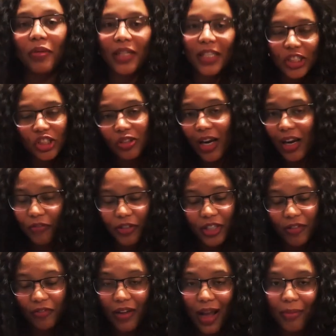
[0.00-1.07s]
Please try it for
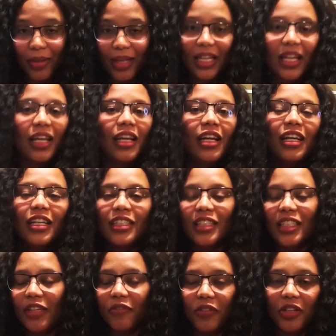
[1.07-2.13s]
your family.
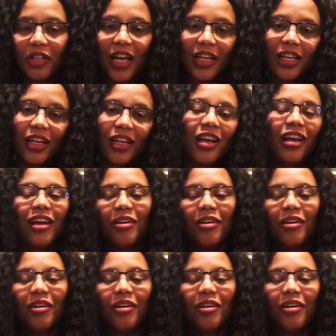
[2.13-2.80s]
See if you like it.